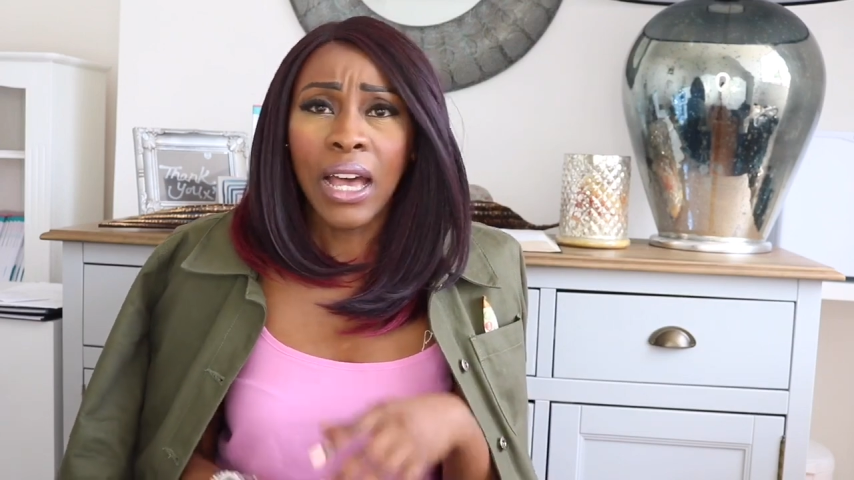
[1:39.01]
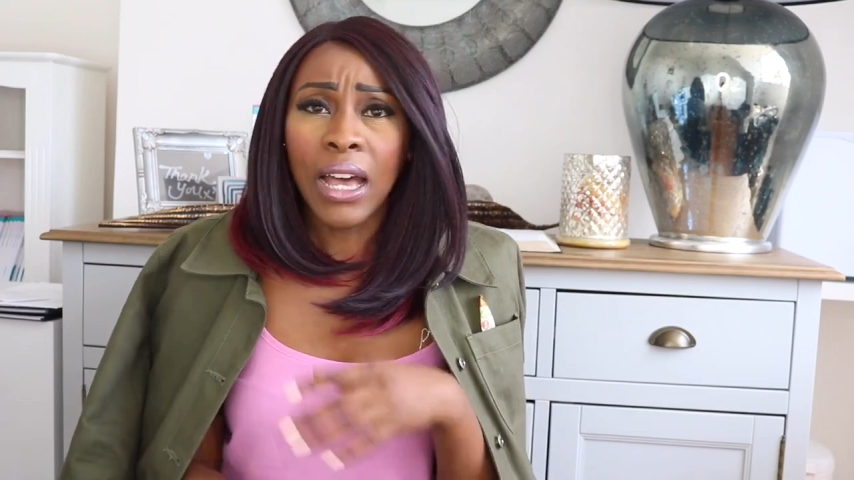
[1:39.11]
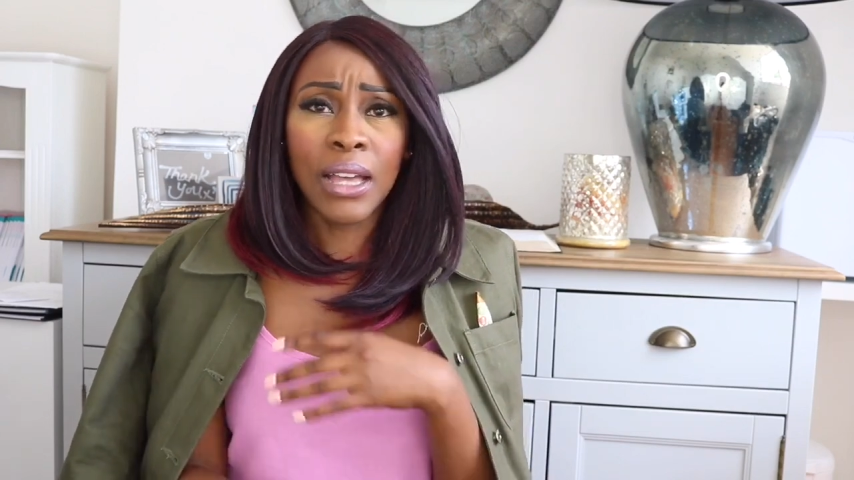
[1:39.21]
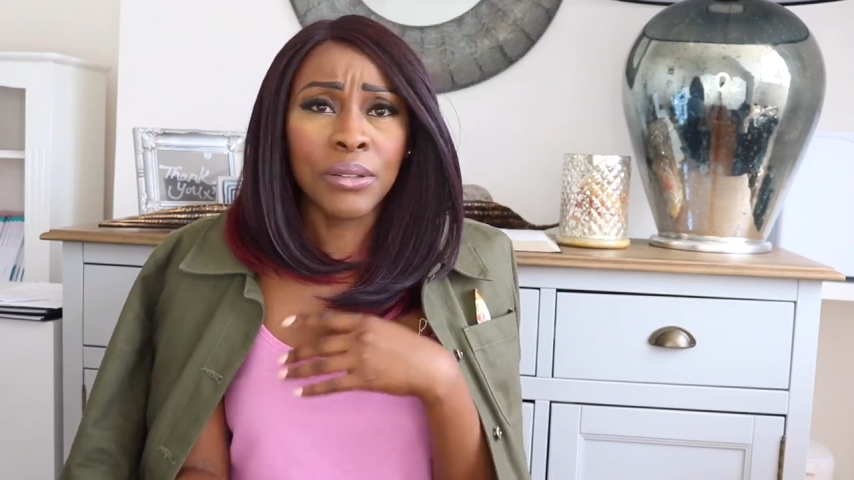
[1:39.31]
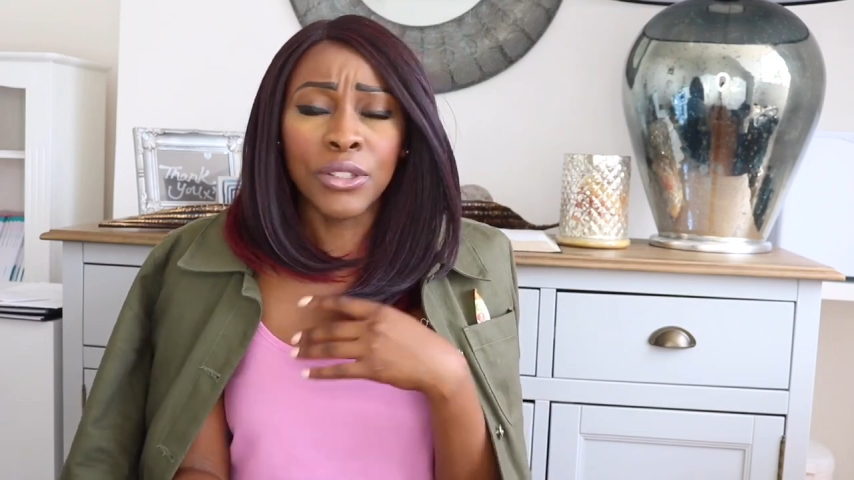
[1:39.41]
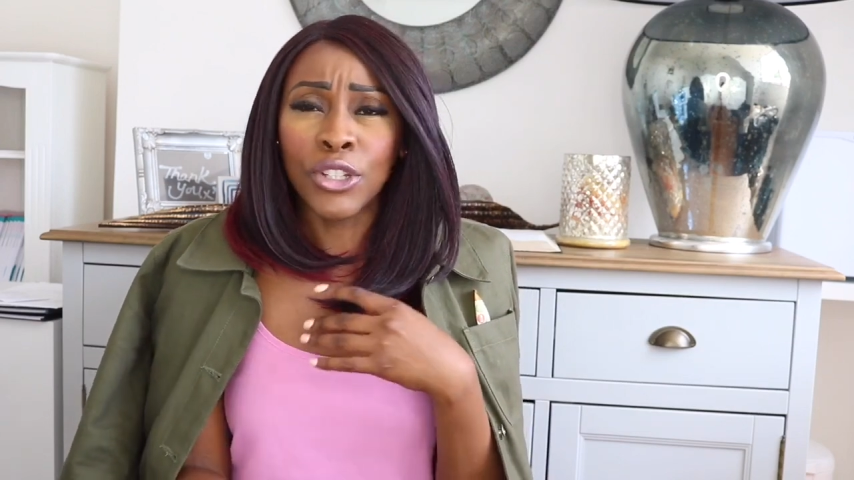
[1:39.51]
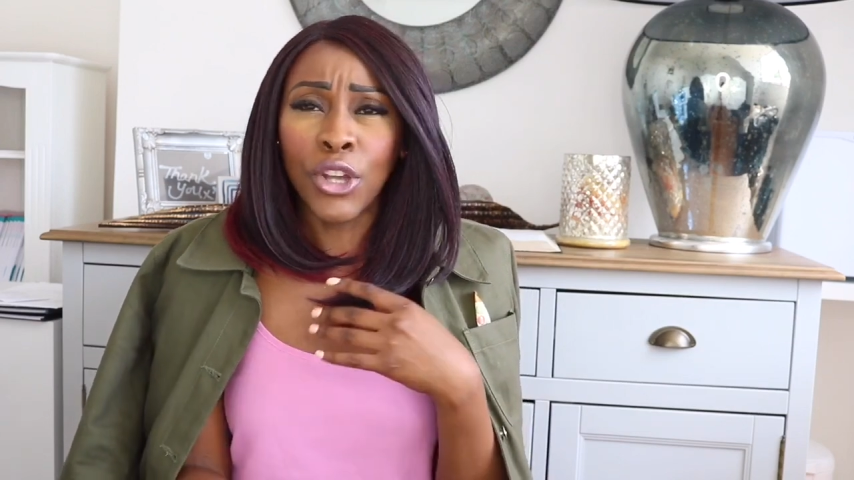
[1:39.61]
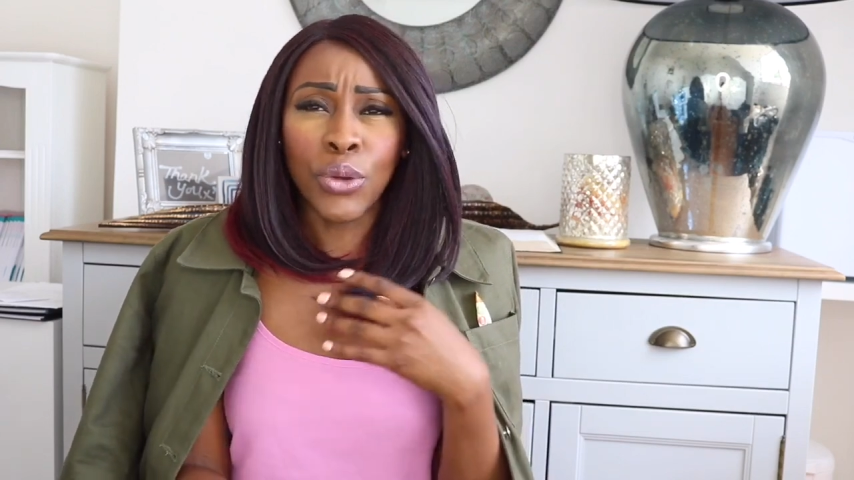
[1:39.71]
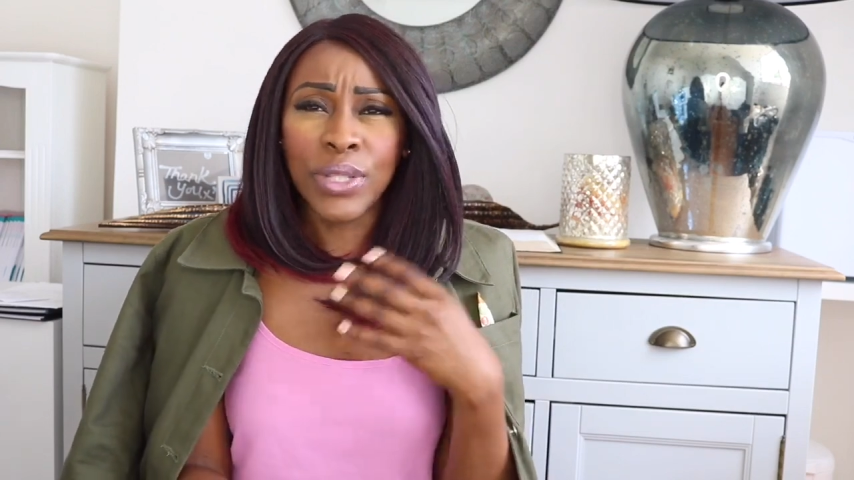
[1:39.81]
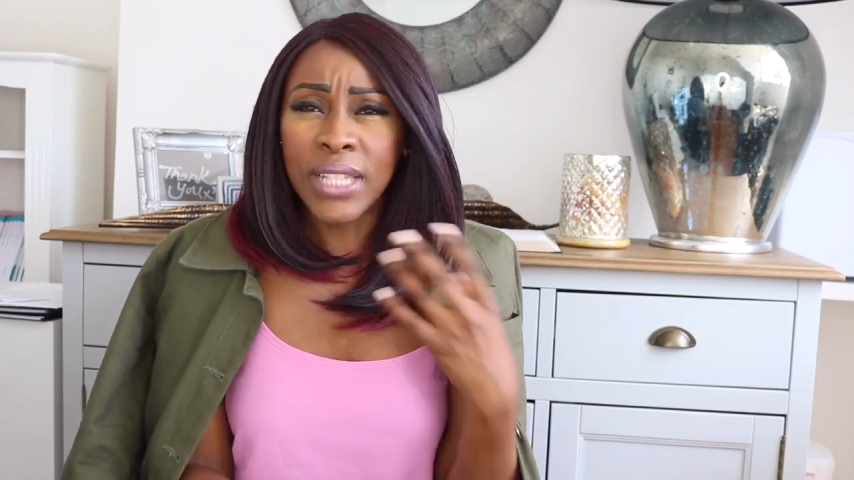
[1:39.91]
uh, you
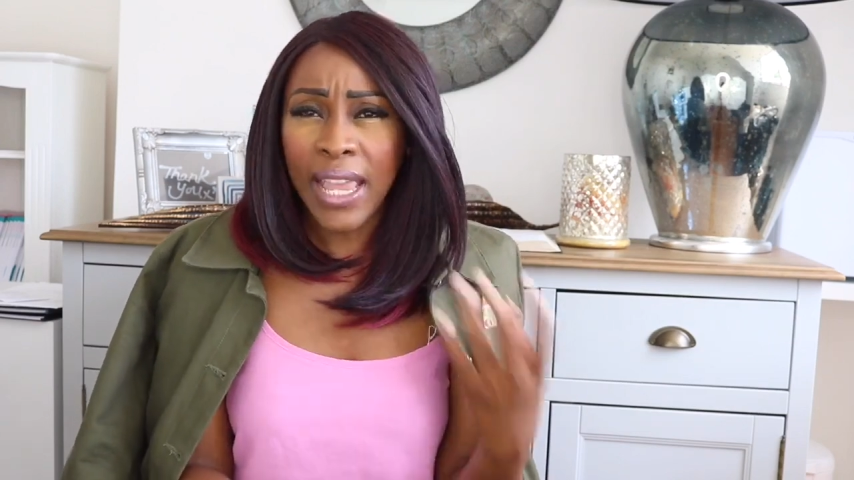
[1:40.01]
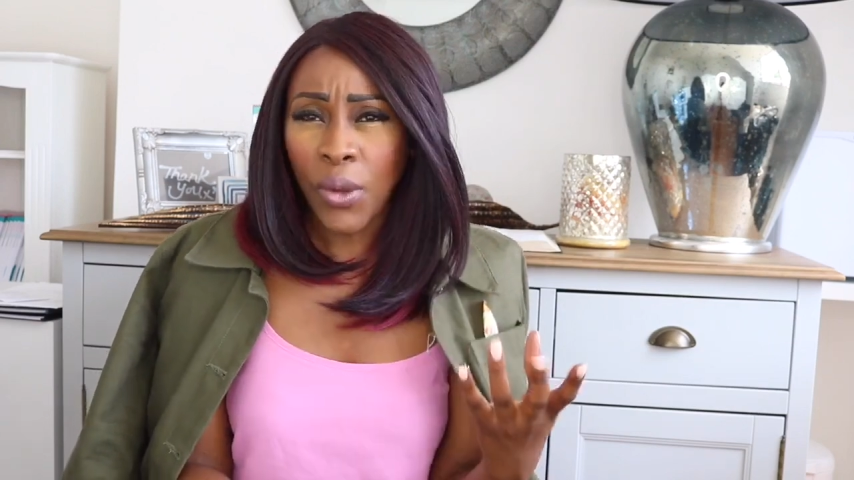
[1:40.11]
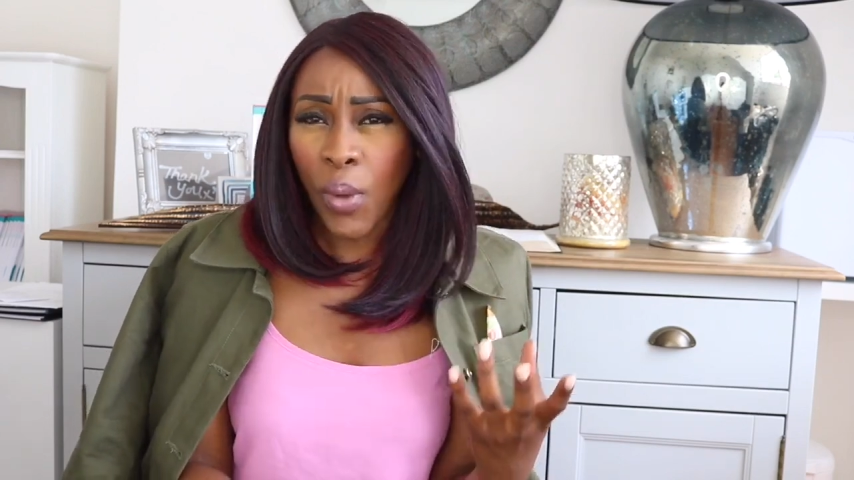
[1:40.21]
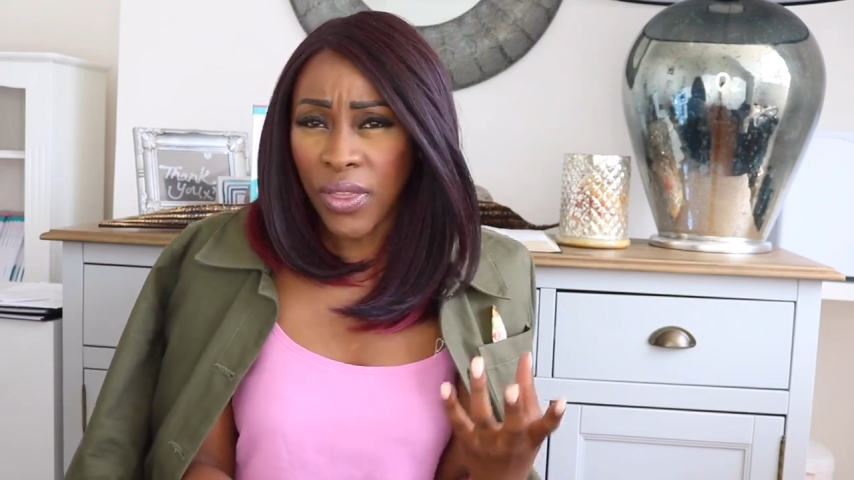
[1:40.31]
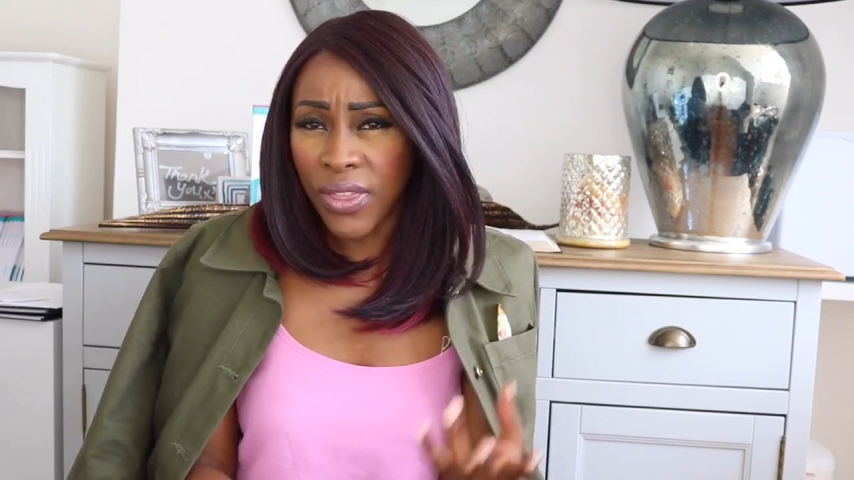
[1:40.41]
know, saying one